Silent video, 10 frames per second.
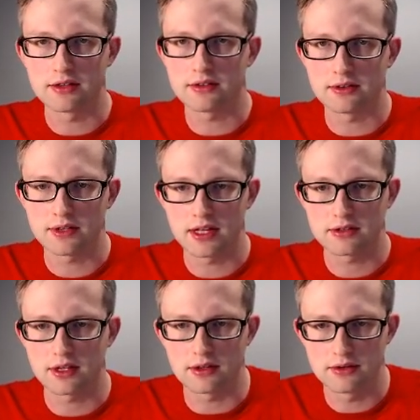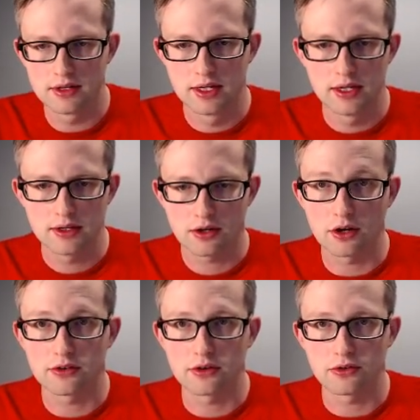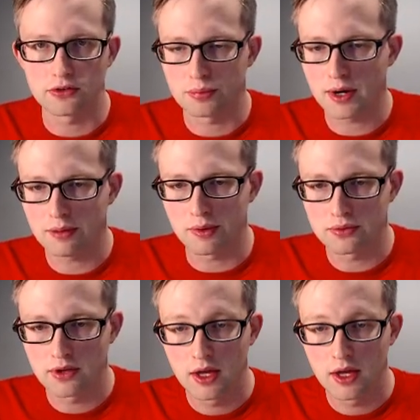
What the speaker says: and that's going to cause all sorts of problems.